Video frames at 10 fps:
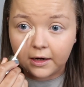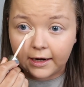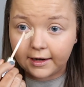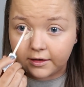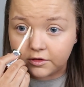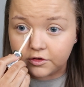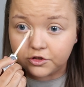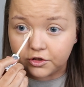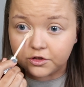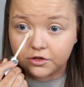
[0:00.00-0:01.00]
and
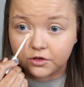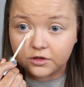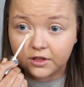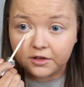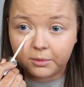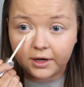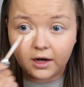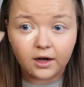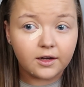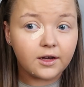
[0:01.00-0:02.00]
just underneath my
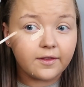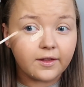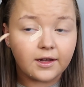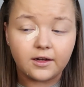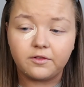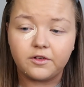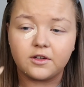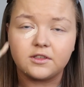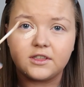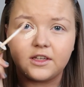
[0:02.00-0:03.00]
eye, and then if you
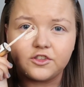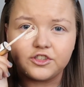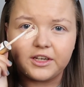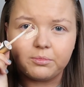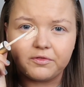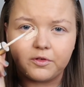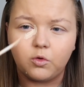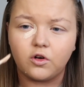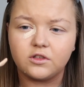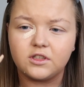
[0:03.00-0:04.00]
can see the shape of the
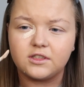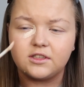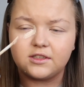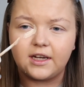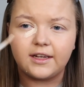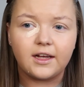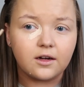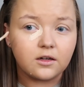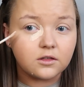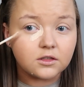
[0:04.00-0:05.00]
wand is slightly
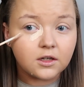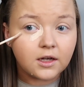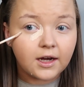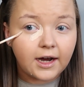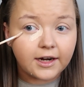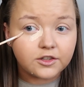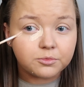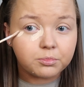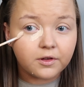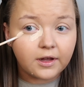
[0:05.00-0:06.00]
angled, I
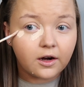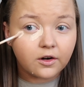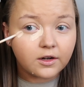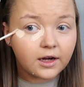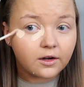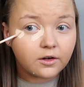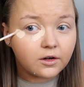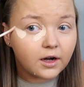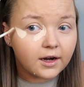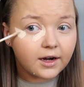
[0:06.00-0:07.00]
just put that on an angle
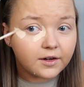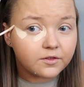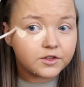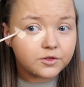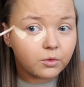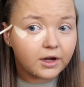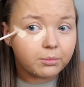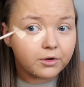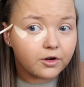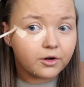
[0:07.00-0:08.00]
and kind of swipe
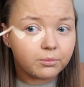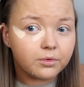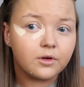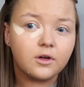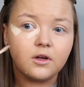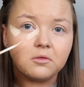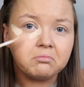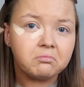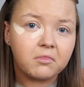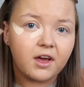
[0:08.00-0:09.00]
it up
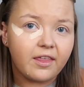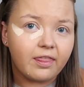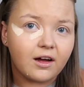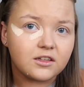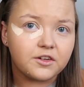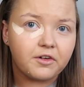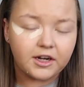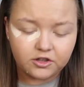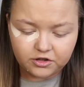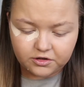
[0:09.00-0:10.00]
in that
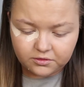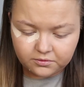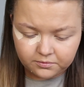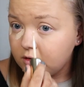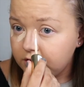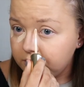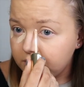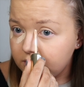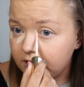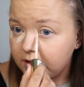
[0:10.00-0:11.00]
direction. And do
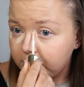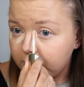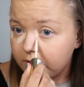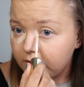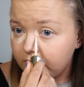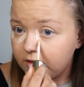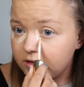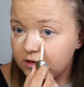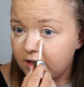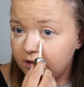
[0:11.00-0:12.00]
the same on the other
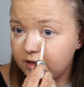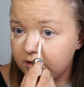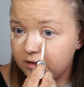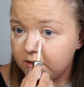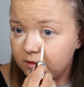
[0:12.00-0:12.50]
side.